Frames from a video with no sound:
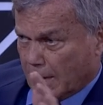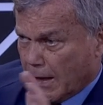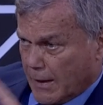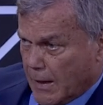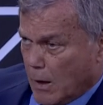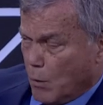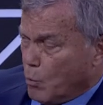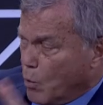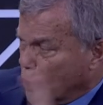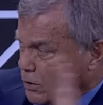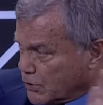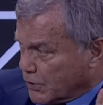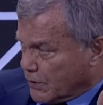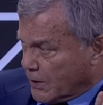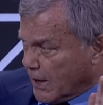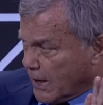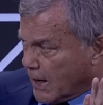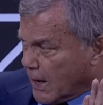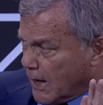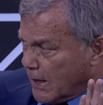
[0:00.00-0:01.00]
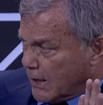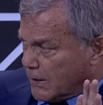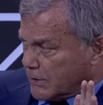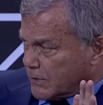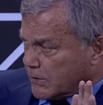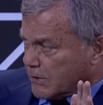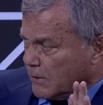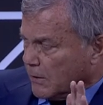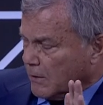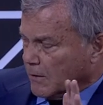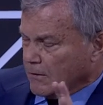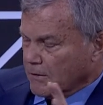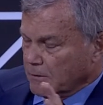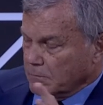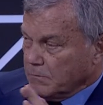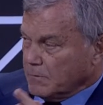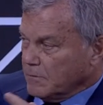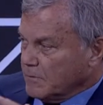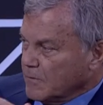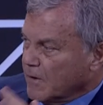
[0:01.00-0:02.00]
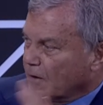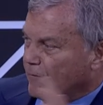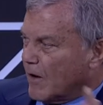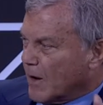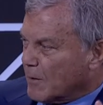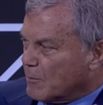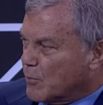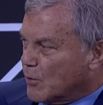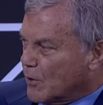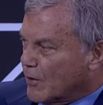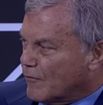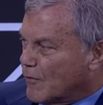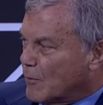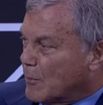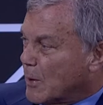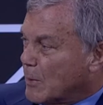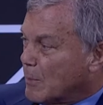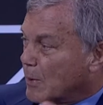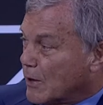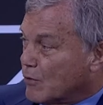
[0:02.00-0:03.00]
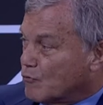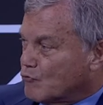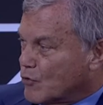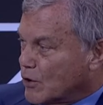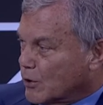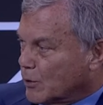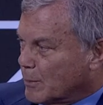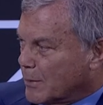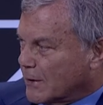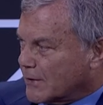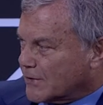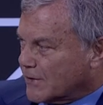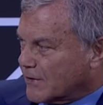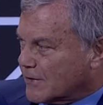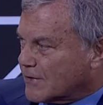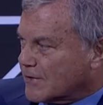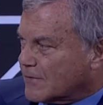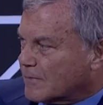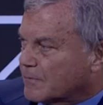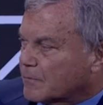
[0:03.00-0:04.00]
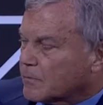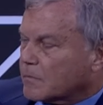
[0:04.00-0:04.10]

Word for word: Now, that wasn't the case, if I can put it, for people in real business,